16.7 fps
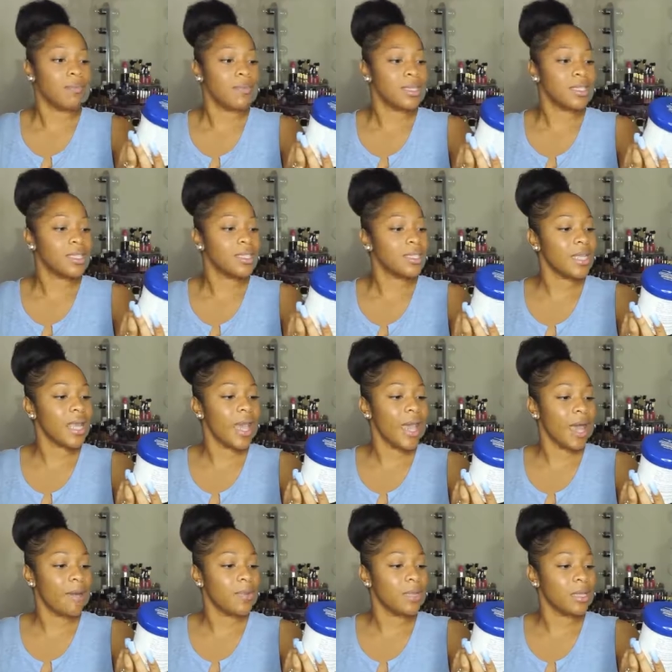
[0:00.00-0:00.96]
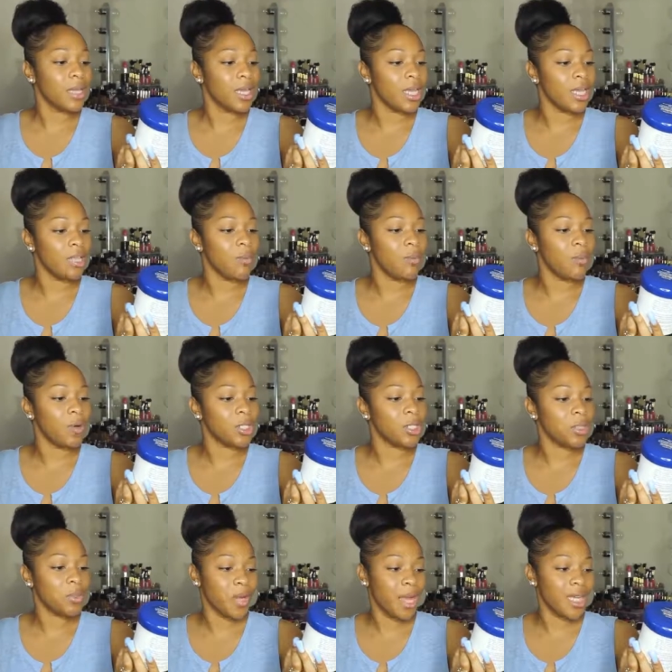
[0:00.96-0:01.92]
This is the Abilene
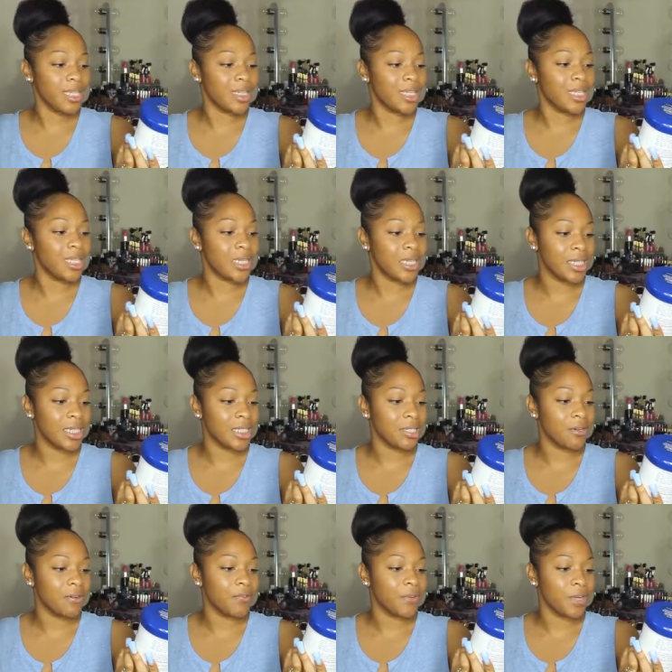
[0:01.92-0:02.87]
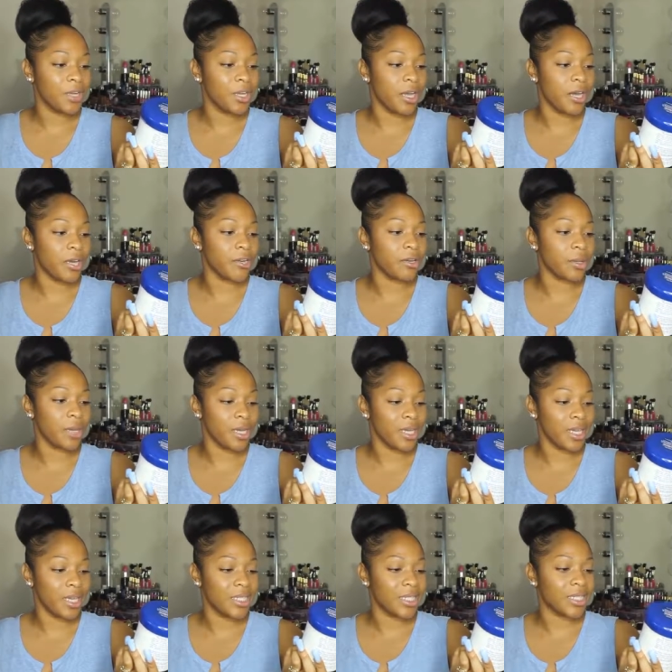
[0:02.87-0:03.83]
Moisturizing Cleanser for younger
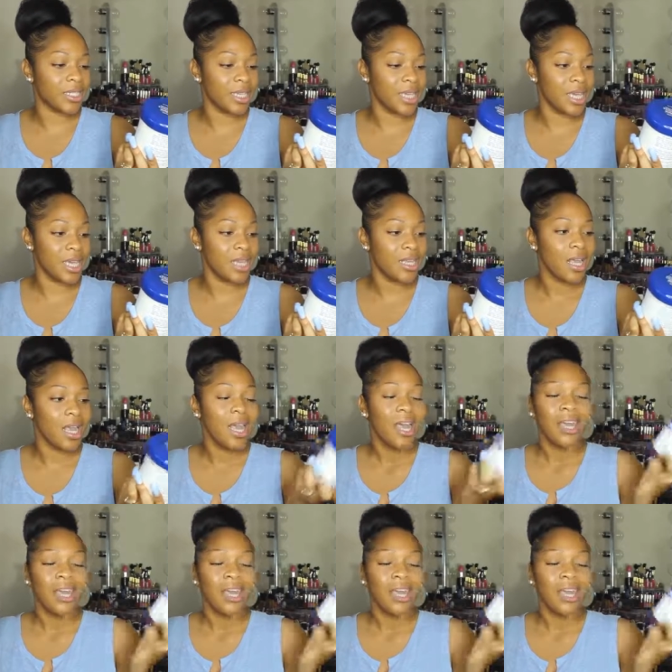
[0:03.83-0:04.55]
looking skin.